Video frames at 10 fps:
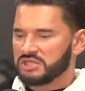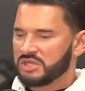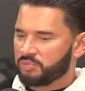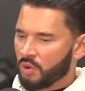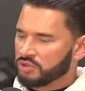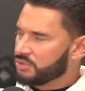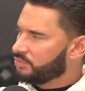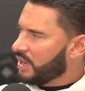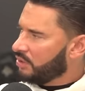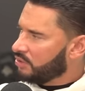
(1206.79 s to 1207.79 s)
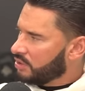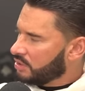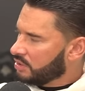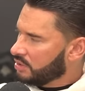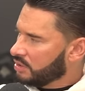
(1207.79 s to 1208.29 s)
Is the protein
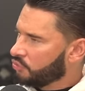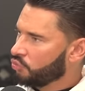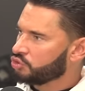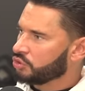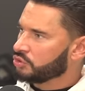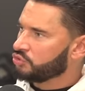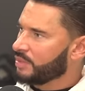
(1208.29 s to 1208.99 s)
powder crucial to